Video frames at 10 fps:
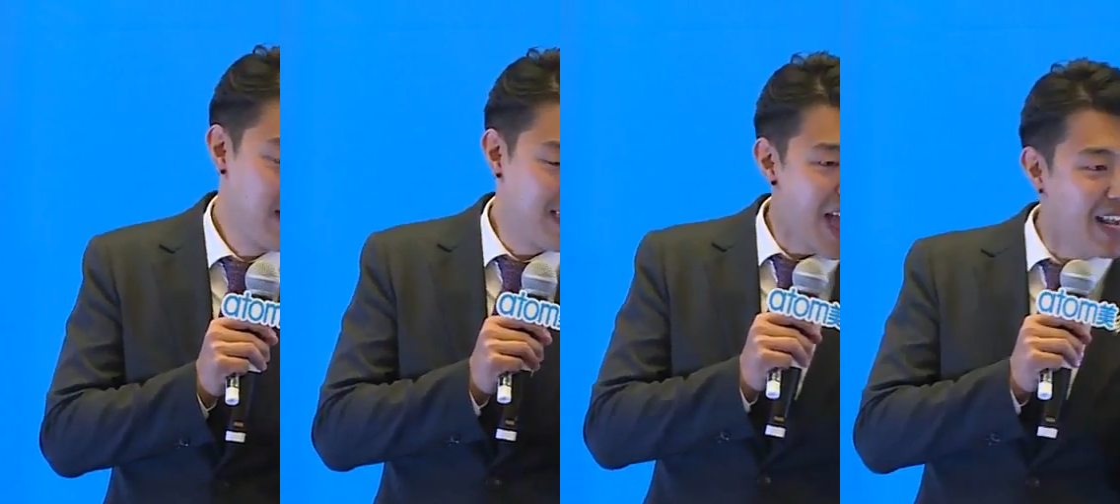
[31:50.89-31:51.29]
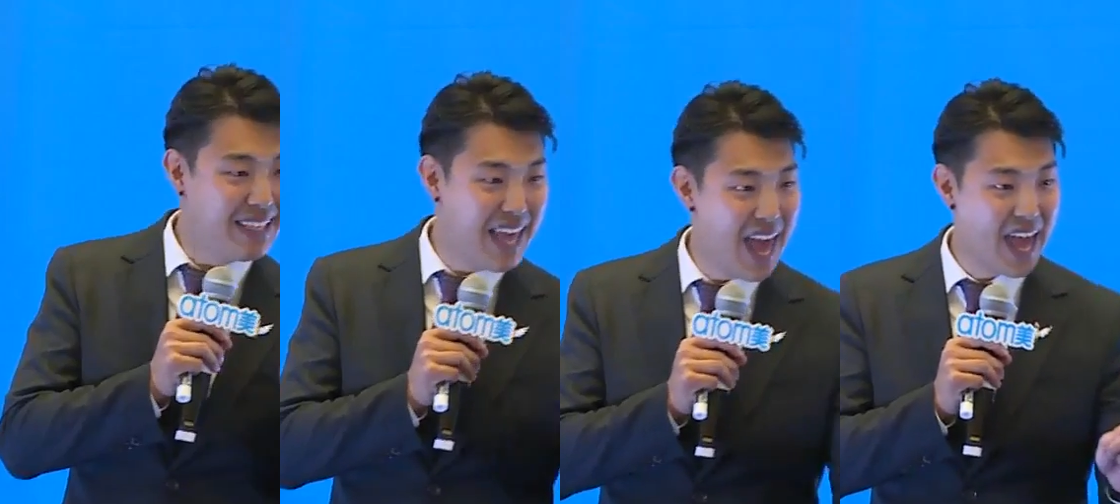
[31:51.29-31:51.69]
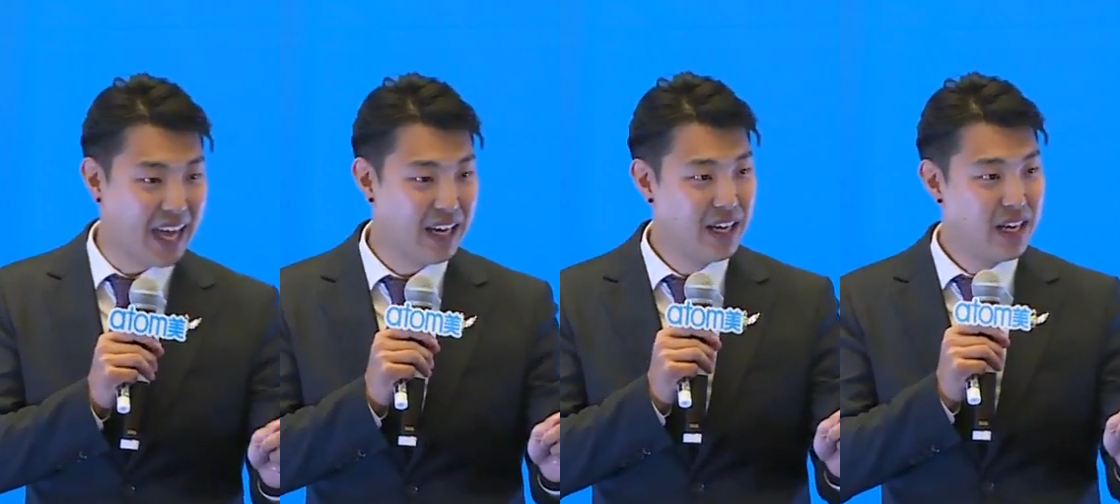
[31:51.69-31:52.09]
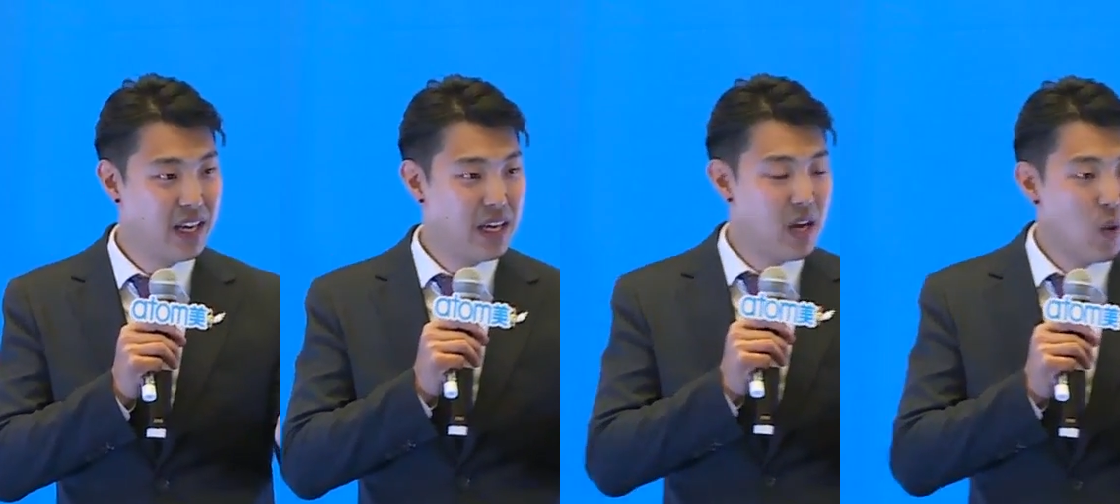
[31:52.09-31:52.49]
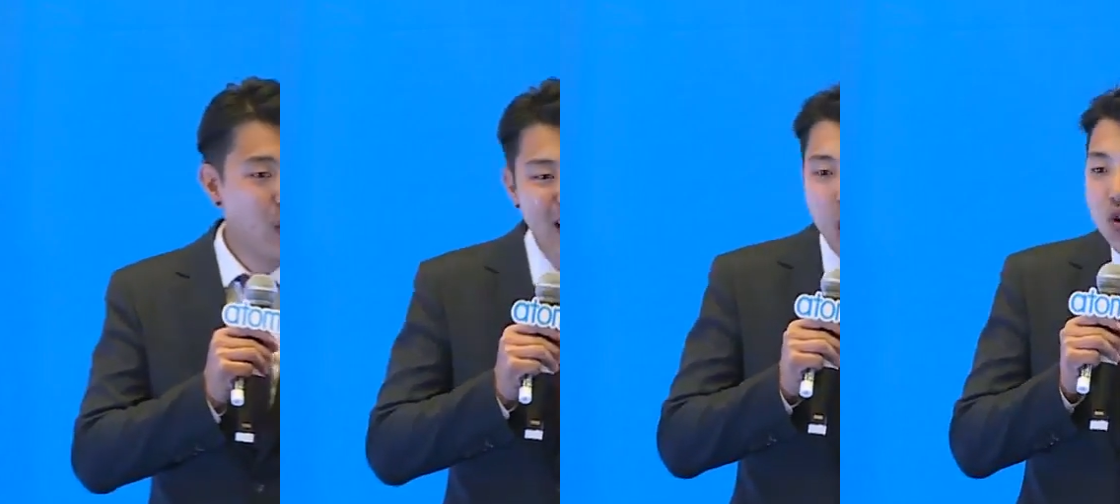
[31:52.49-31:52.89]
That day,
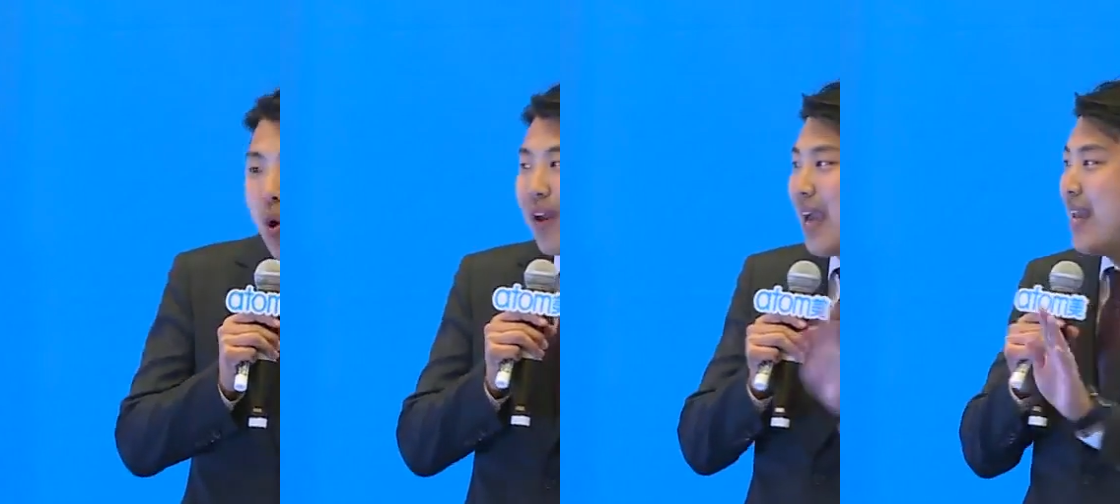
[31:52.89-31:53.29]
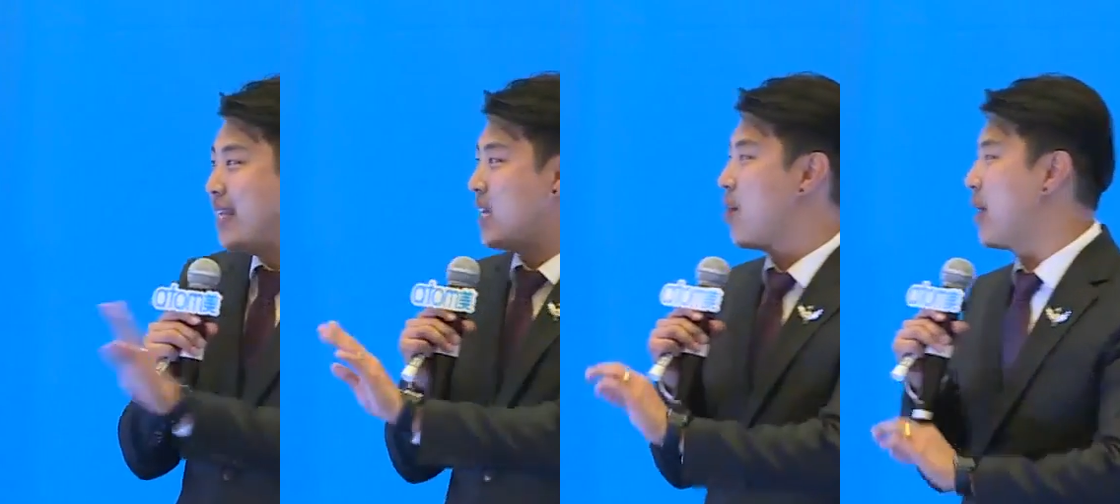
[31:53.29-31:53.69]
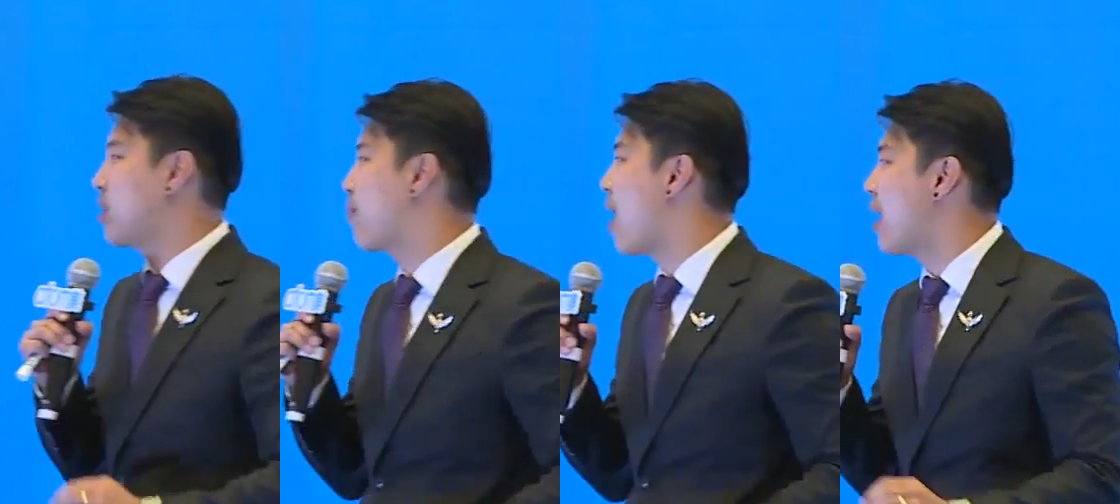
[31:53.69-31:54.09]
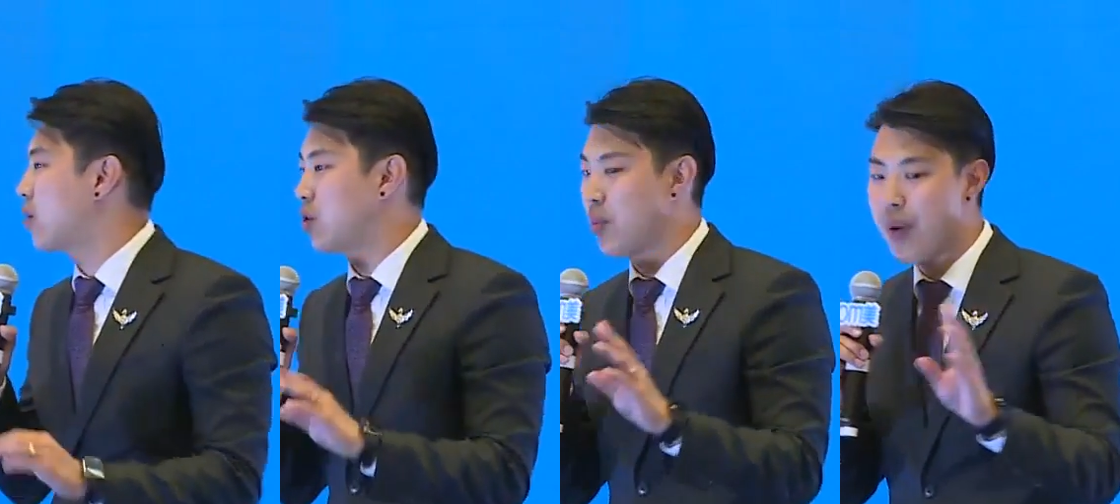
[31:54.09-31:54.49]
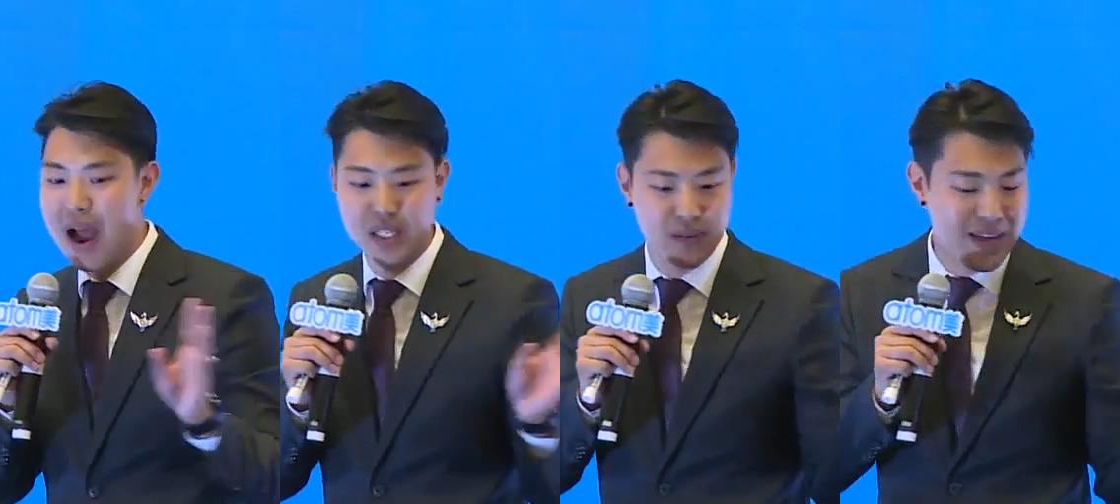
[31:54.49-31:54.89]
without knowing anything about the product or the
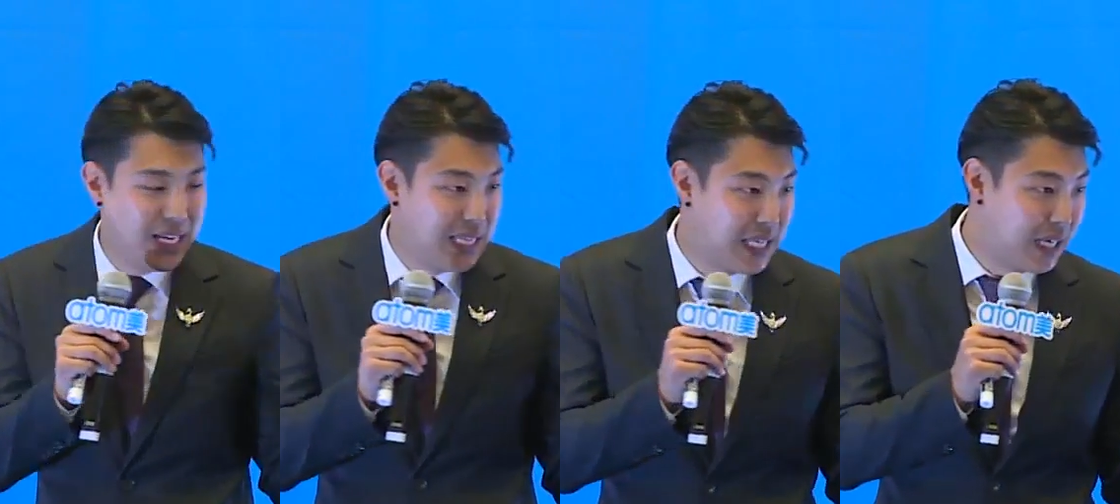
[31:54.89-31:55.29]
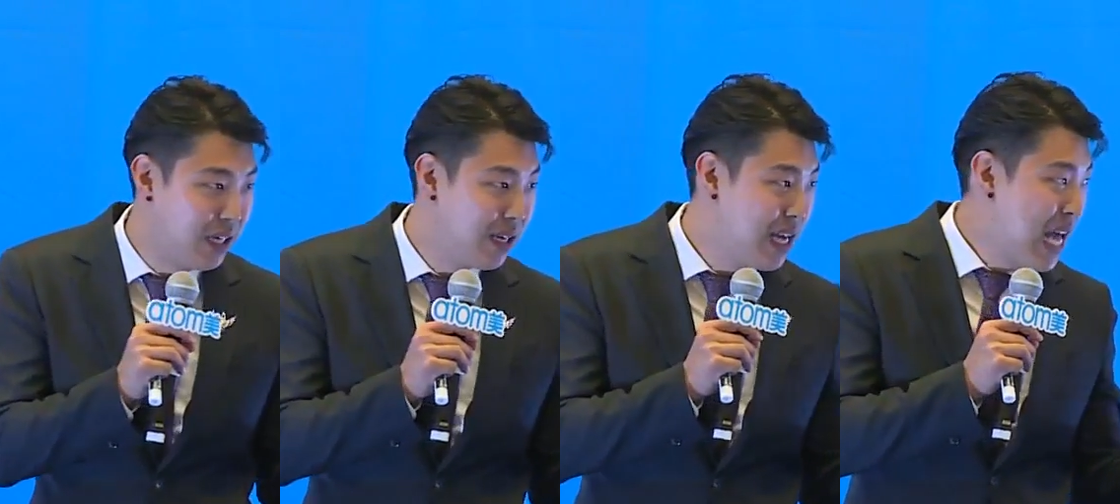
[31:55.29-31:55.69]
price of anything,